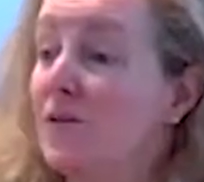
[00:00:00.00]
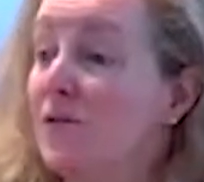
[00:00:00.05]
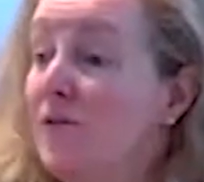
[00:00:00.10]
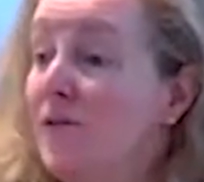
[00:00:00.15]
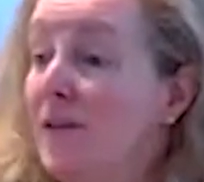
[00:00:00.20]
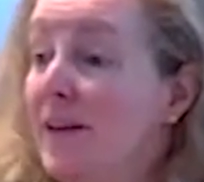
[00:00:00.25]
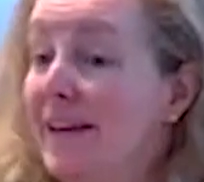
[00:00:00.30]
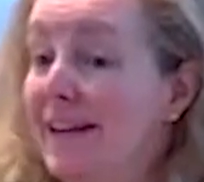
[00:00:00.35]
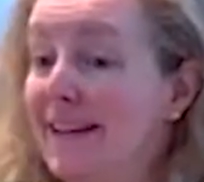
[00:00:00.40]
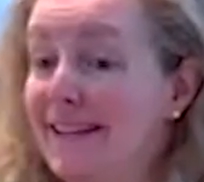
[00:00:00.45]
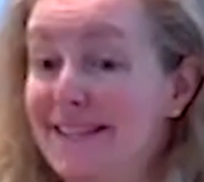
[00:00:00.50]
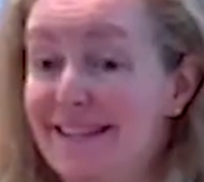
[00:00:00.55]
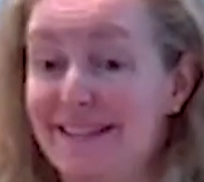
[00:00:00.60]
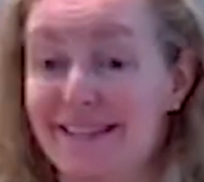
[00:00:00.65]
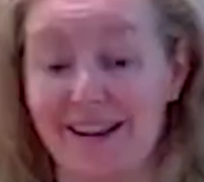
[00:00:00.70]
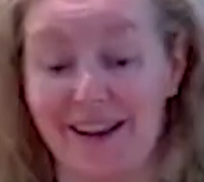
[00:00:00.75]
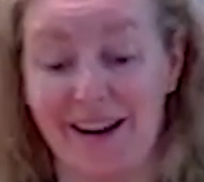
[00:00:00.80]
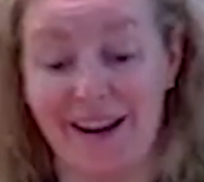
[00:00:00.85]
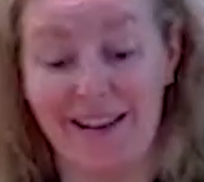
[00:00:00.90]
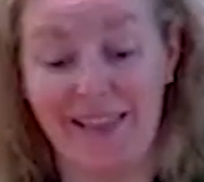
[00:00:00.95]
Figs,
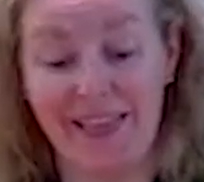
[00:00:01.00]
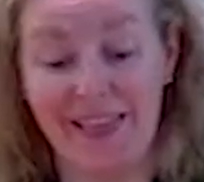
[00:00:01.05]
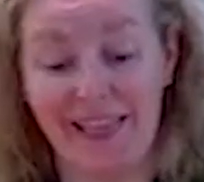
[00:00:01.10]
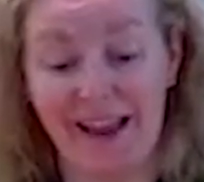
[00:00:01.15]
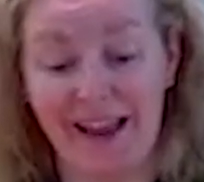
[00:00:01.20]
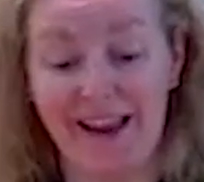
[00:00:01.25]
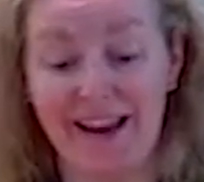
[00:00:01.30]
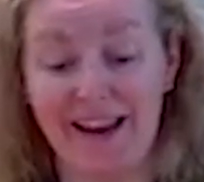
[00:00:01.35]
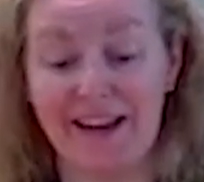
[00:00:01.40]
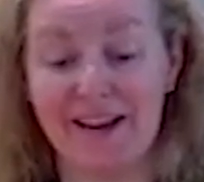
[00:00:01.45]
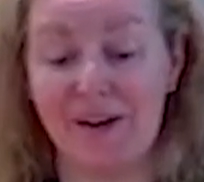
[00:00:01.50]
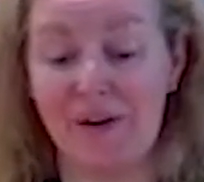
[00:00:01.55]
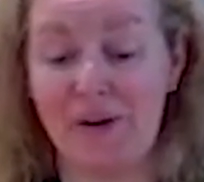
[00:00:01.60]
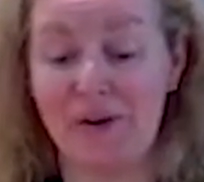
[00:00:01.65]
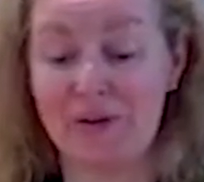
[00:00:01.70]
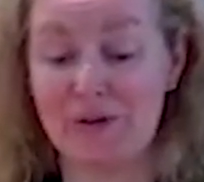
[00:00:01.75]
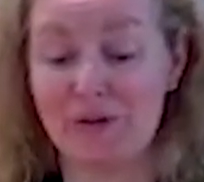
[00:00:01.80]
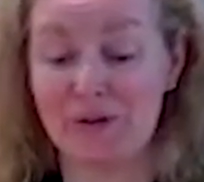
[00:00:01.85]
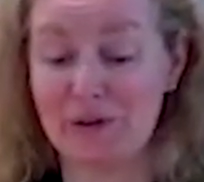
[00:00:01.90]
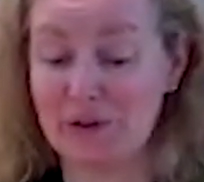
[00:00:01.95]
unlike
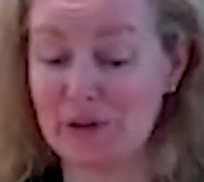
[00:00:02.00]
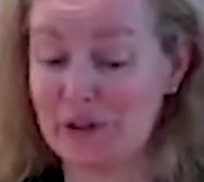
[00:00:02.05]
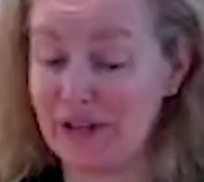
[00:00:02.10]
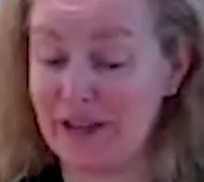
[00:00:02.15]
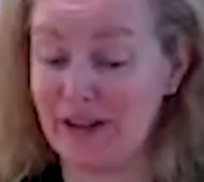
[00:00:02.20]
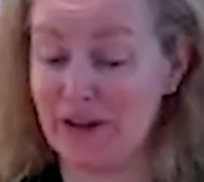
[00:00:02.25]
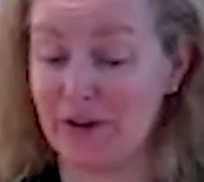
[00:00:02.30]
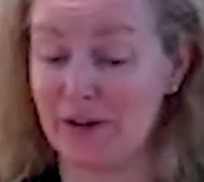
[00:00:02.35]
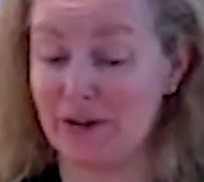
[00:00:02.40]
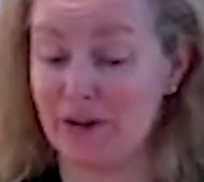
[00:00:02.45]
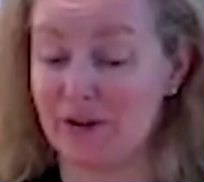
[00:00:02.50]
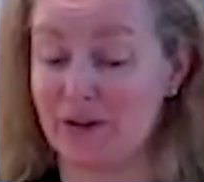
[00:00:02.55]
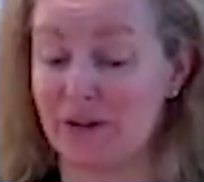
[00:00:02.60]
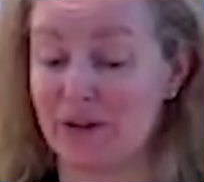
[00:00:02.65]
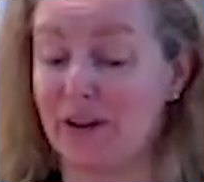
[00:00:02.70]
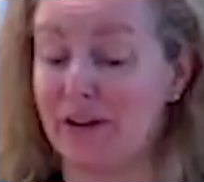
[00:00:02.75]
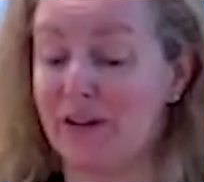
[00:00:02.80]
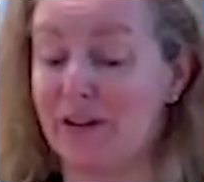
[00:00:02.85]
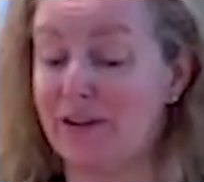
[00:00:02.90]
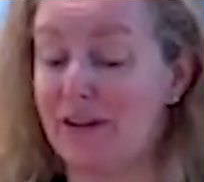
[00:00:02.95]
cedars,
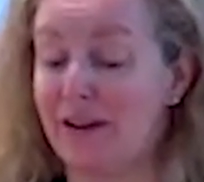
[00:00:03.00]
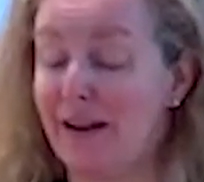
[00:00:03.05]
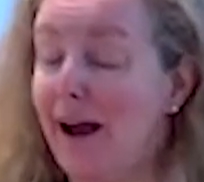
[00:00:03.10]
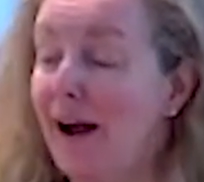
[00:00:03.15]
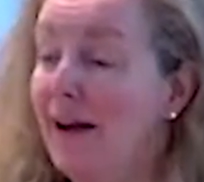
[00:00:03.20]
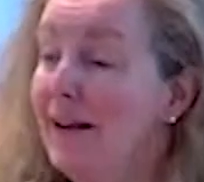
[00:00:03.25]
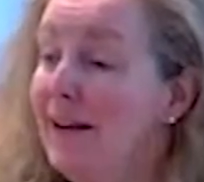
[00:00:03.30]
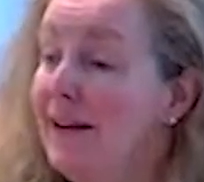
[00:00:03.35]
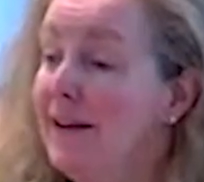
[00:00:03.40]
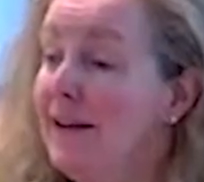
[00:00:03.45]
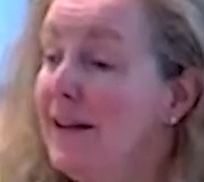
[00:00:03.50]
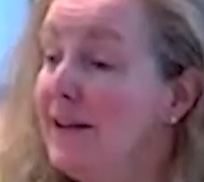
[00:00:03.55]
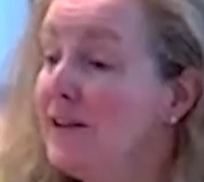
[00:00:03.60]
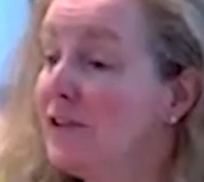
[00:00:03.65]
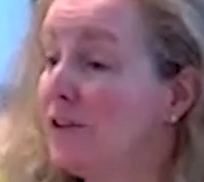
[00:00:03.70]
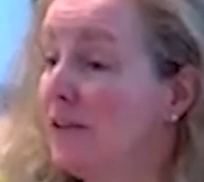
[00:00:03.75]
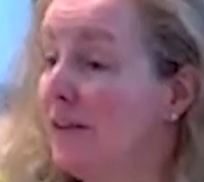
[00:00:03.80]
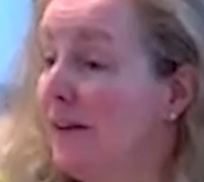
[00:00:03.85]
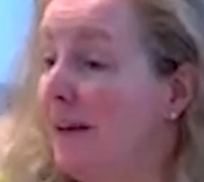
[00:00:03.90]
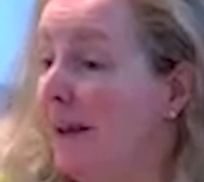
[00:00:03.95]
did not
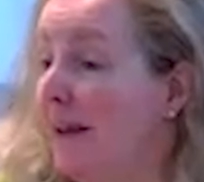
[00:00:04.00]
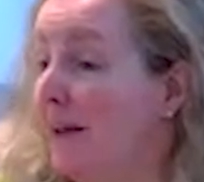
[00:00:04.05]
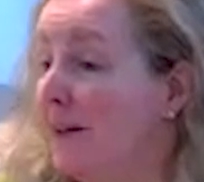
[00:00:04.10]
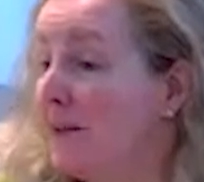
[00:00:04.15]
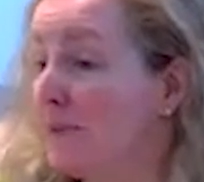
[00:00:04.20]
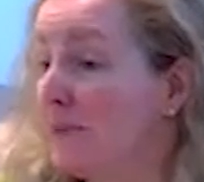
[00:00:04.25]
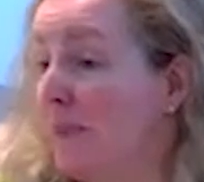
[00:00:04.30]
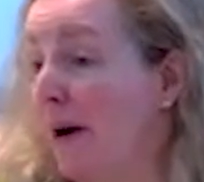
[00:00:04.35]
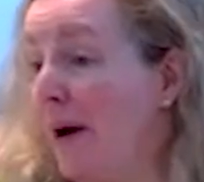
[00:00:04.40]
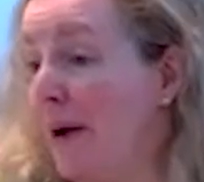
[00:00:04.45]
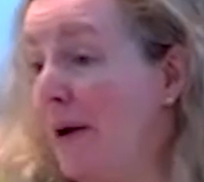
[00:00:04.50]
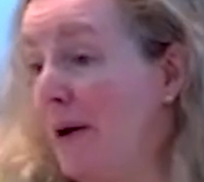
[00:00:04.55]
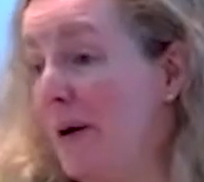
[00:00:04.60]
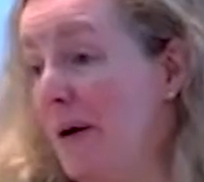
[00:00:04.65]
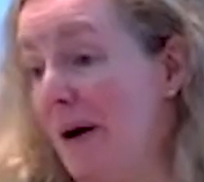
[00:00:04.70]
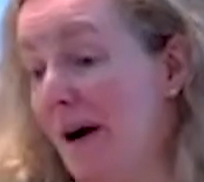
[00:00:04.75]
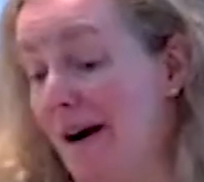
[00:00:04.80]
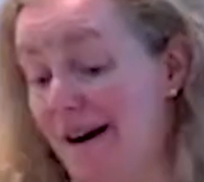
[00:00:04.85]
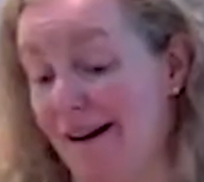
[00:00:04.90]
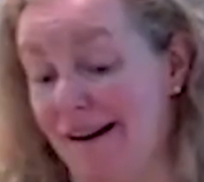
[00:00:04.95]
initially inspire
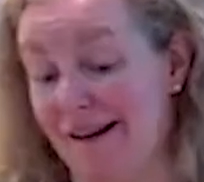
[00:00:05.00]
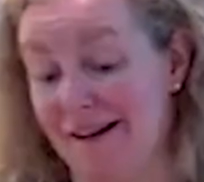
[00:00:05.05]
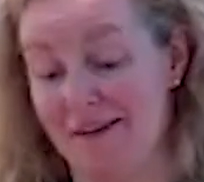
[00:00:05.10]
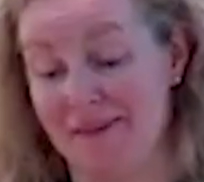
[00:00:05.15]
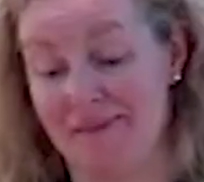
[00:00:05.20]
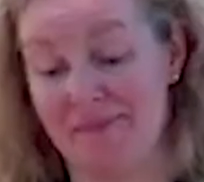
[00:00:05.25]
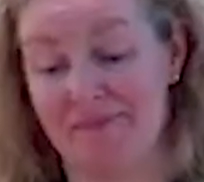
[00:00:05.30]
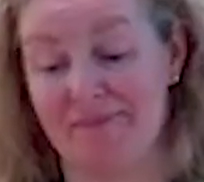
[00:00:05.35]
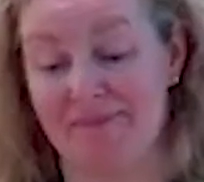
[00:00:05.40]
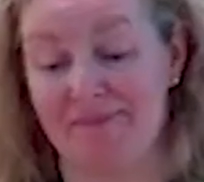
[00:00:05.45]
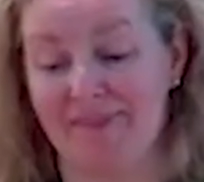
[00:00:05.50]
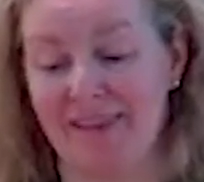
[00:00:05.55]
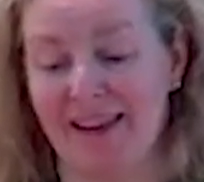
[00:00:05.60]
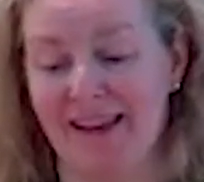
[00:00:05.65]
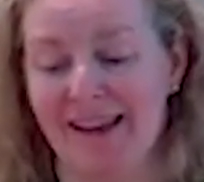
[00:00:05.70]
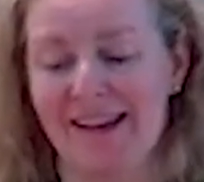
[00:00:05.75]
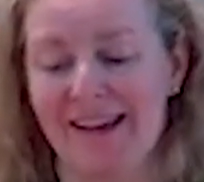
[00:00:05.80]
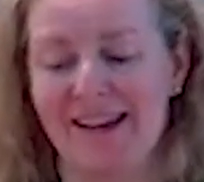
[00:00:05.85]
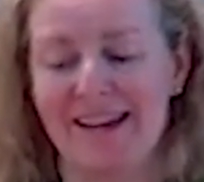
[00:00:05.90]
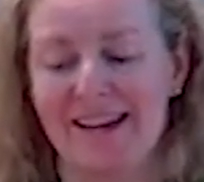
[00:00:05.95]
awe.
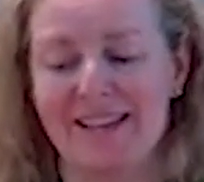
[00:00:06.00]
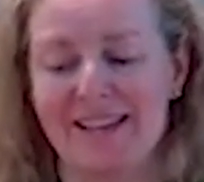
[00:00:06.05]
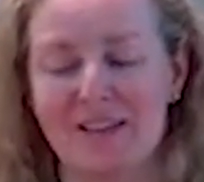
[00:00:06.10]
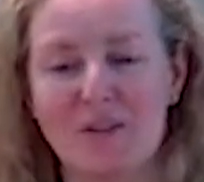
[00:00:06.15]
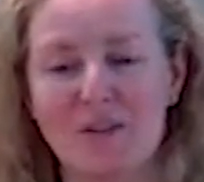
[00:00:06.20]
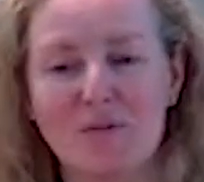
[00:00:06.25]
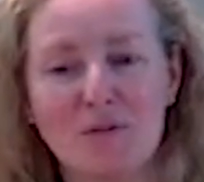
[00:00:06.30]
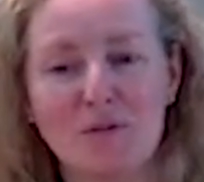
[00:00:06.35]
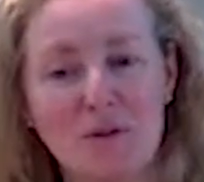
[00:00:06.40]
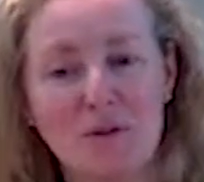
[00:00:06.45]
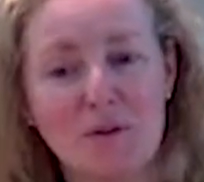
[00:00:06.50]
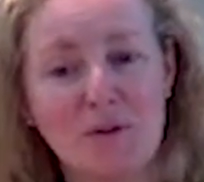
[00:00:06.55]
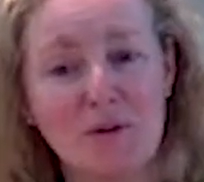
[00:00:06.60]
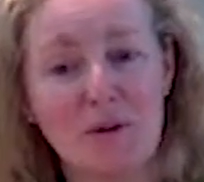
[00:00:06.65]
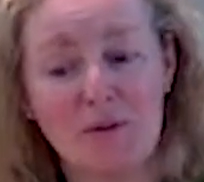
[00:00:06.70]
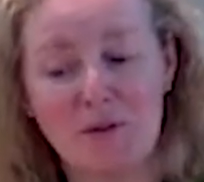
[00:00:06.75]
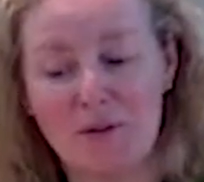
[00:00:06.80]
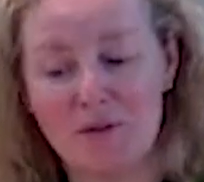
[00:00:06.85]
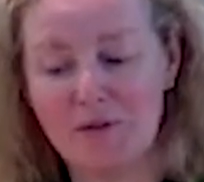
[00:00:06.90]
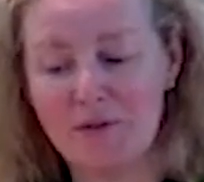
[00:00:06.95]
The fruit
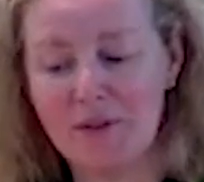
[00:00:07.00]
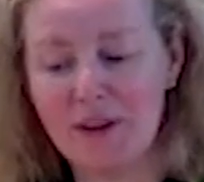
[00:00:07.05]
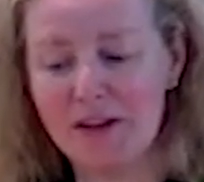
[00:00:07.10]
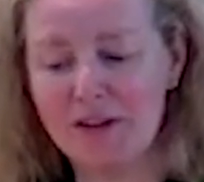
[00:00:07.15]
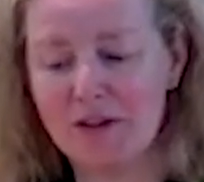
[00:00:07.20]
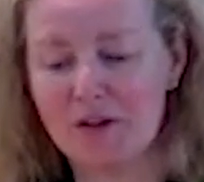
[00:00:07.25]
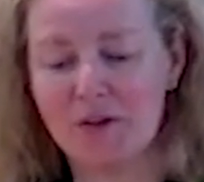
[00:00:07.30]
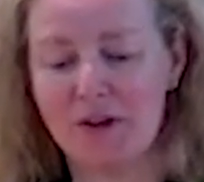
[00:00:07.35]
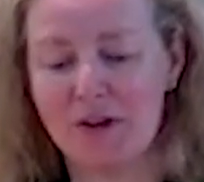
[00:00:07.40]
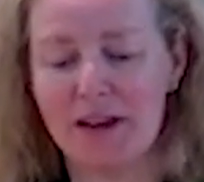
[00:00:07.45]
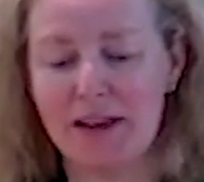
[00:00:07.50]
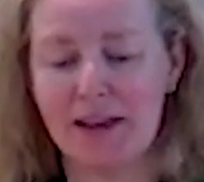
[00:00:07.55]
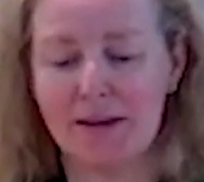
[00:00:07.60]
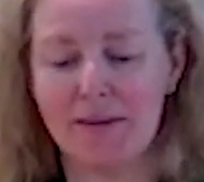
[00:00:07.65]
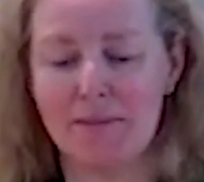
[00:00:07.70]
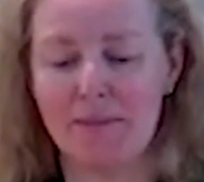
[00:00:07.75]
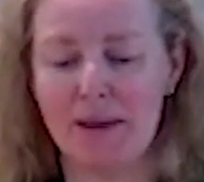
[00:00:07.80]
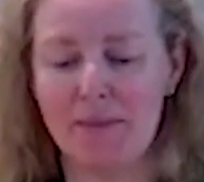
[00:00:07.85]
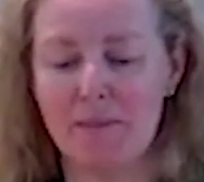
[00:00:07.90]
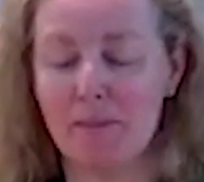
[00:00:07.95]
of the fig tree
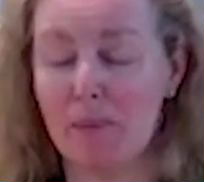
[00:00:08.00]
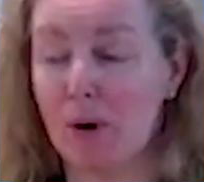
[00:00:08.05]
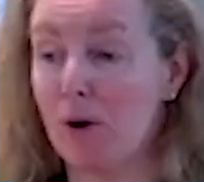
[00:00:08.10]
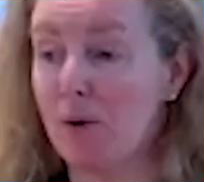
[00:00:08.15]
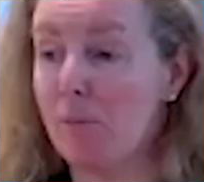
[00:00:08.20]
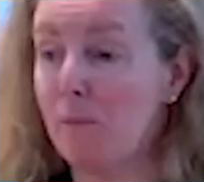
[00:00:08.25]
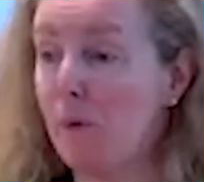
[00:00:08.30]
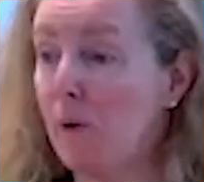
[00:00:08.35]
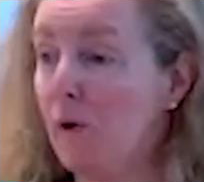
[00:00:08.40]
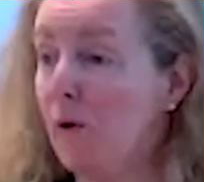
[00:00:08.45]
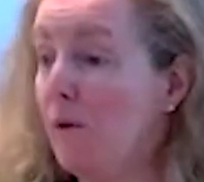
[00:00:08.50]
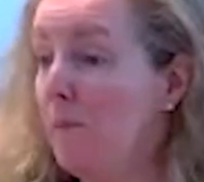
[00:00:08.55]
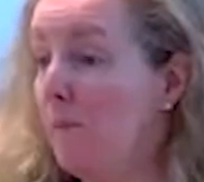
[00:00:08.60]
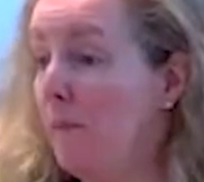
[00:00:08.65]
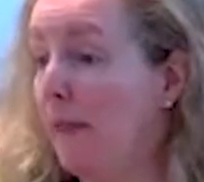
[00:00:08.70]
can be purple,